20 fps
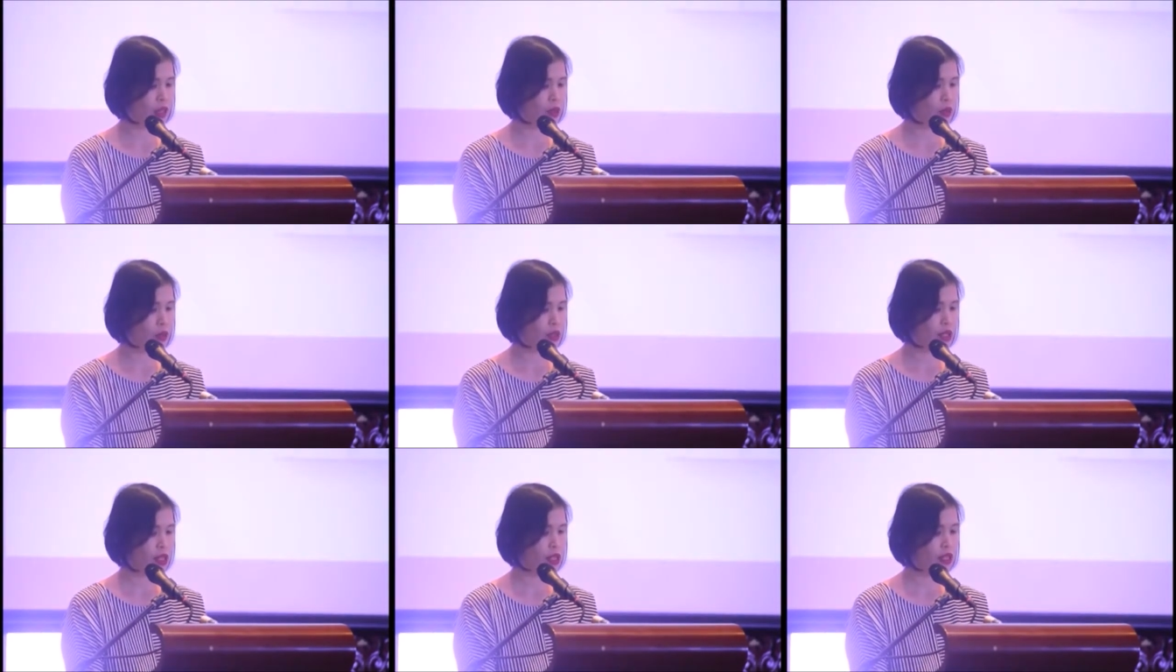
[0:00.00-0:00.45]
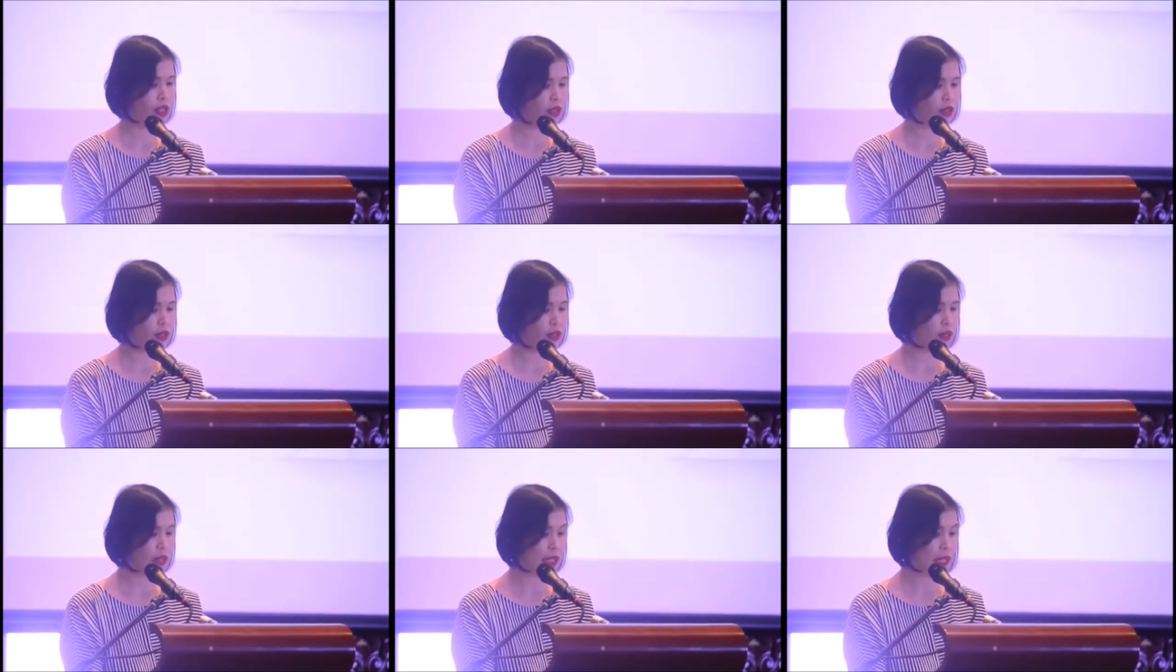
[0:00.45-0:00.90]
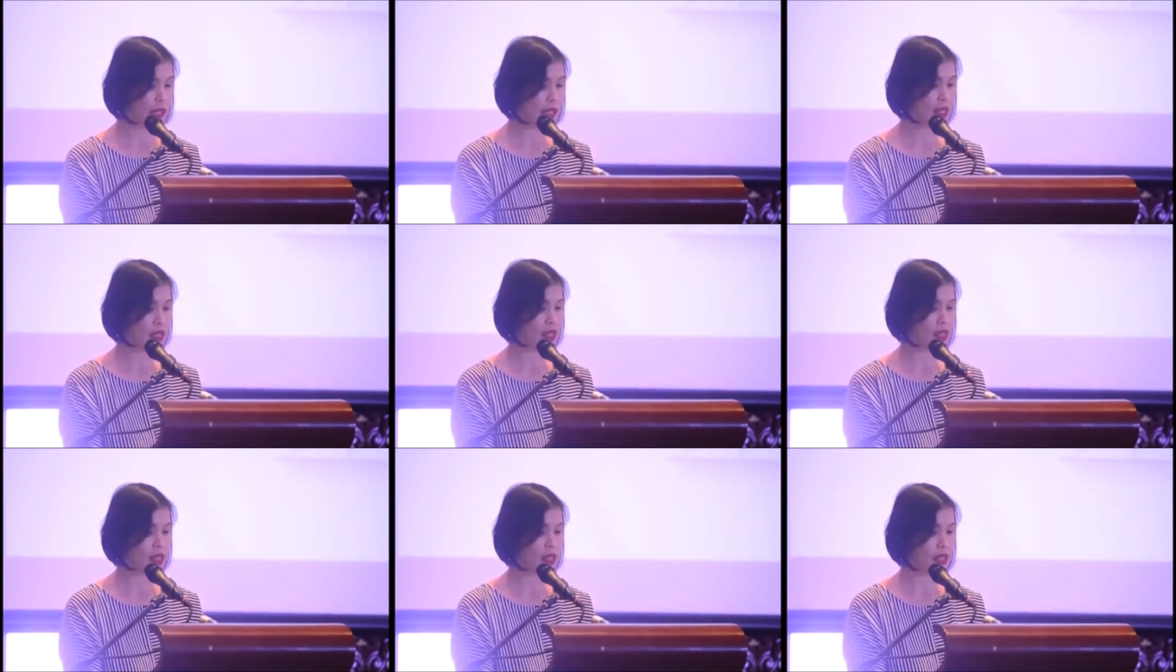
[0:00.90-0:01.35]
which until
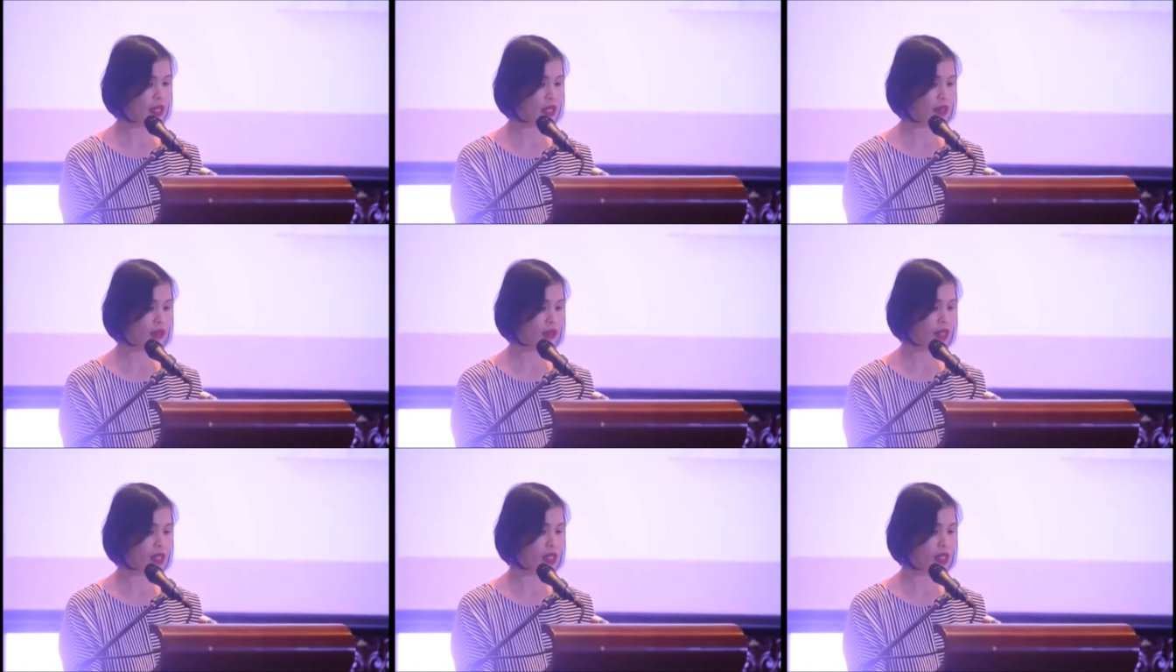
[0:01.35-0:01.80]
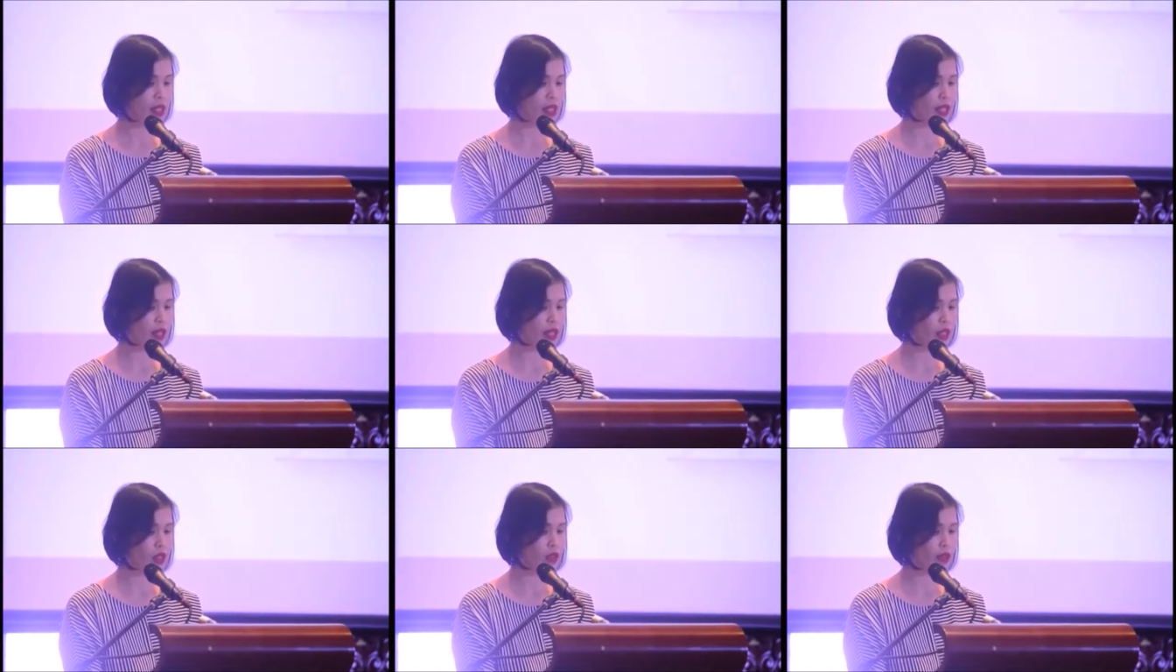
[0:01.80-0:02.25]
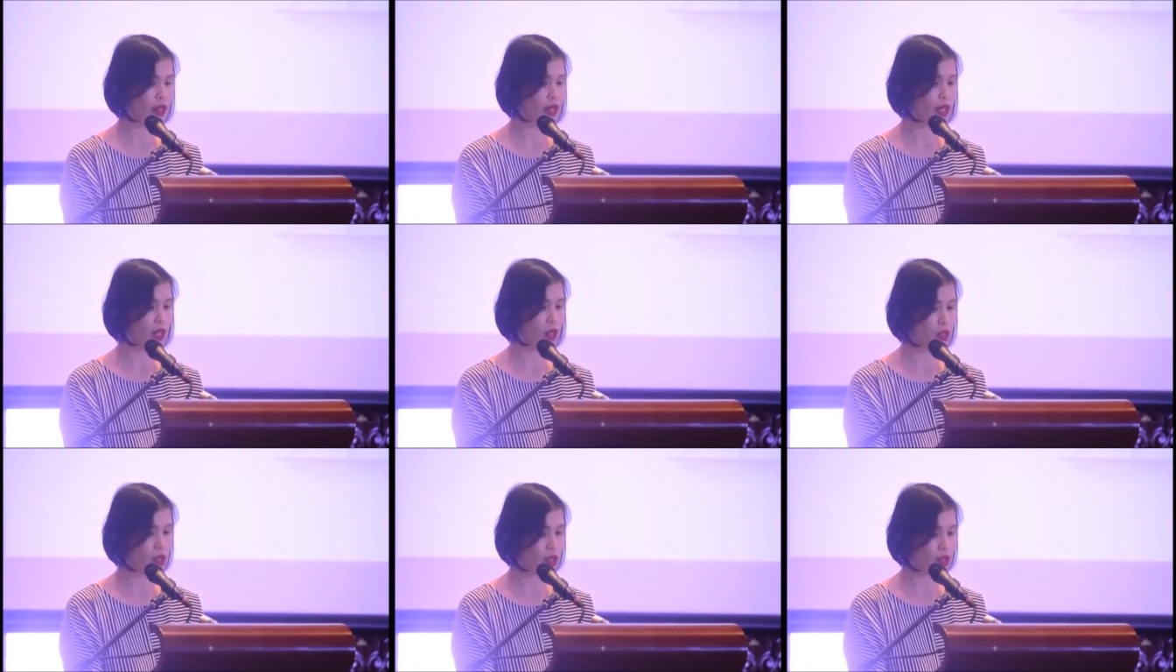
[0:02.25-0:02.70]
today is in the vicinity of
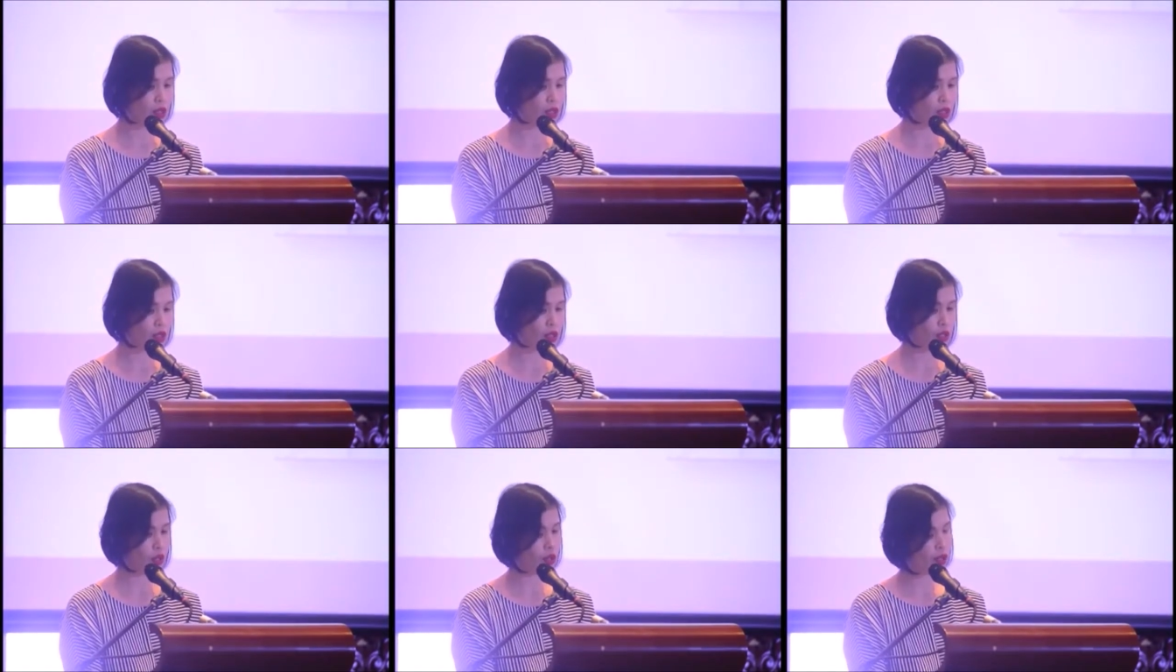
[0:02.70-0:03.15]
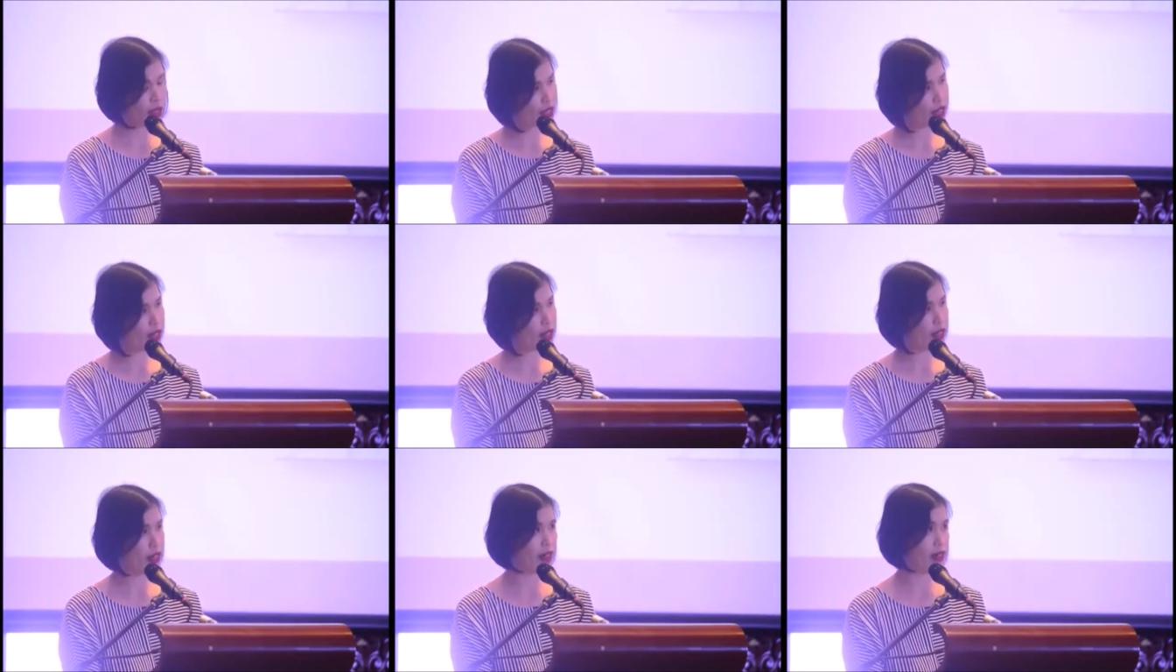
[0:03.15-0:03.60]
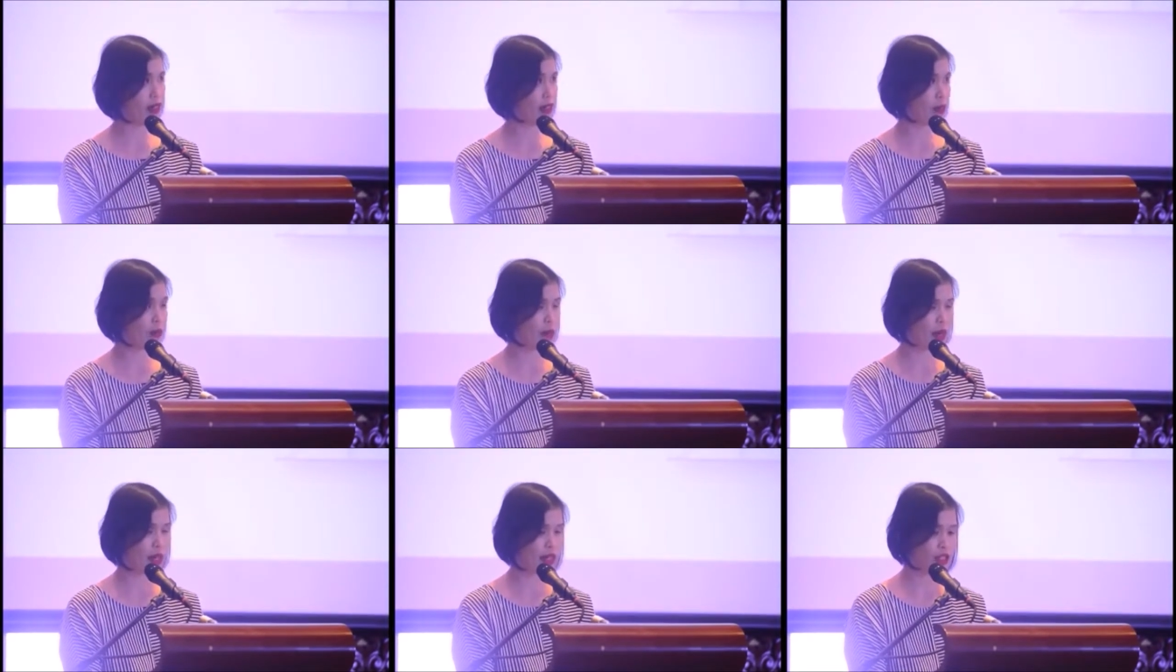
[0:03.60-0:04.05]
Alonso Soler and
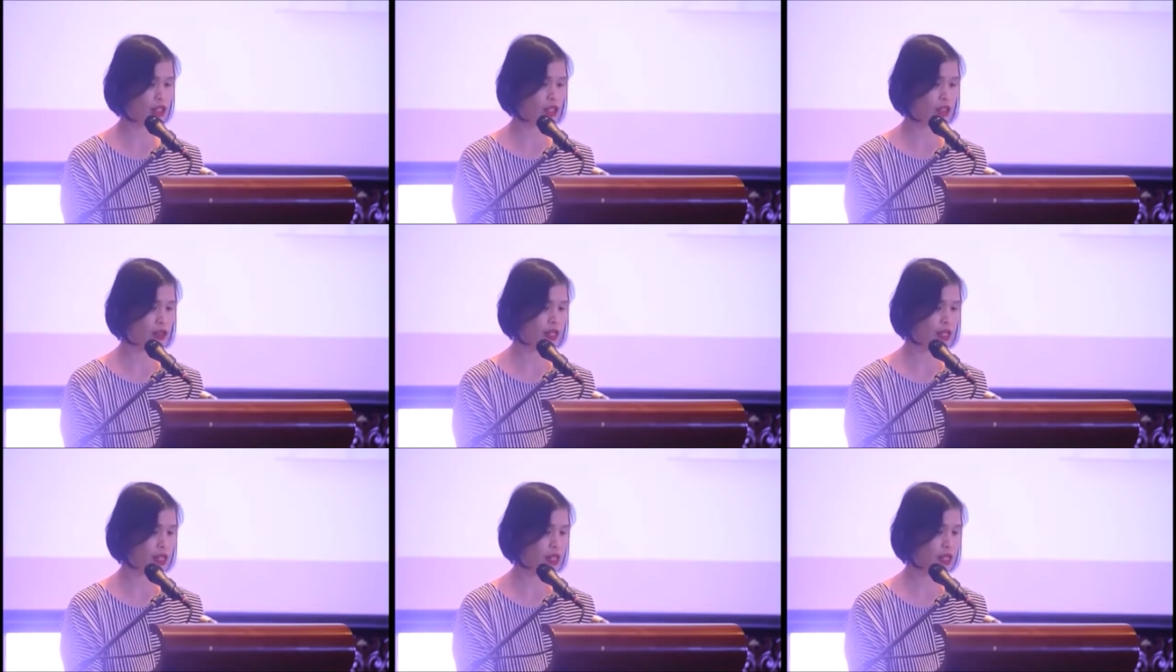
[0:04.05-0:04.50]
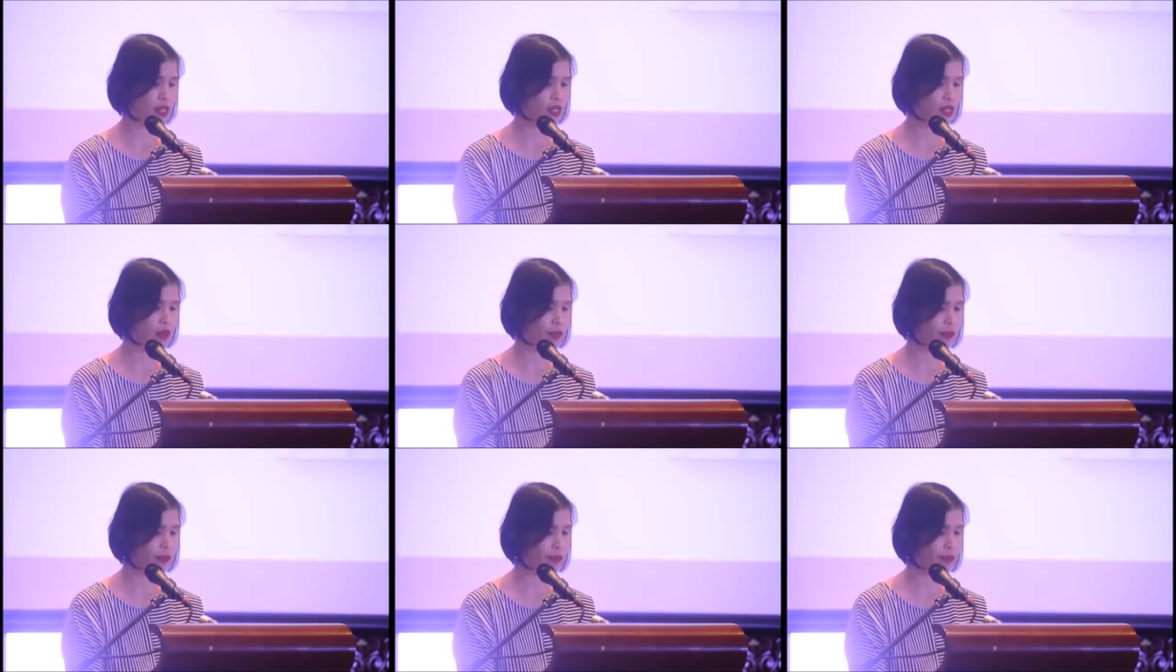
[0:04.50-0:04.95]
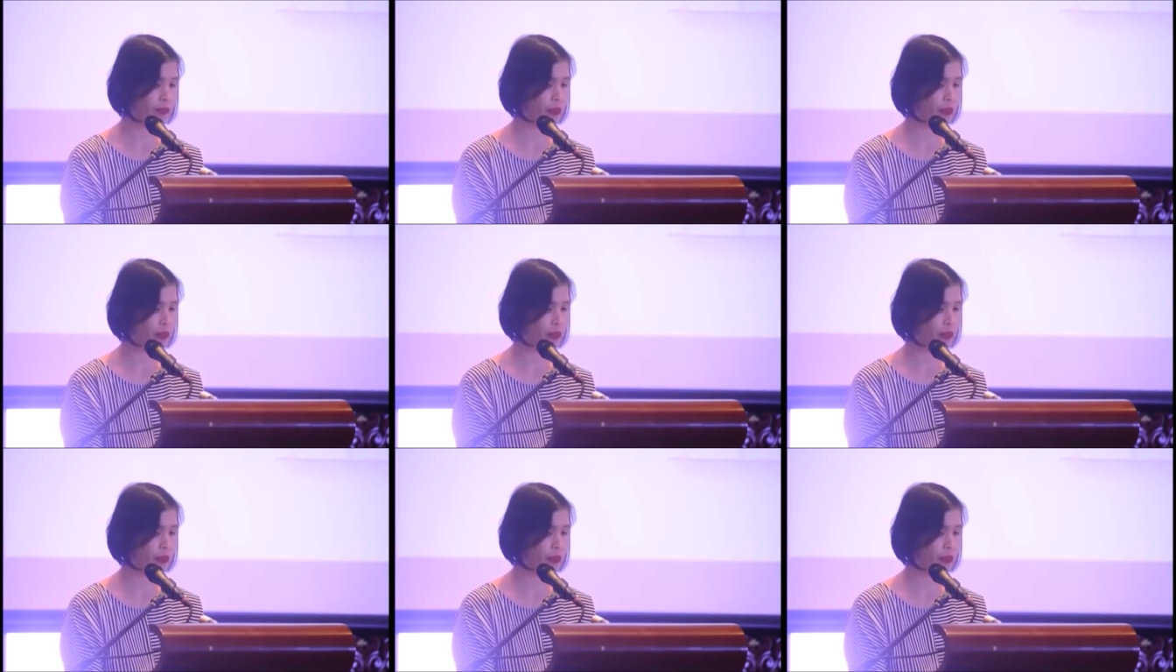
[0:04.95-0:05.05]
nearby streets.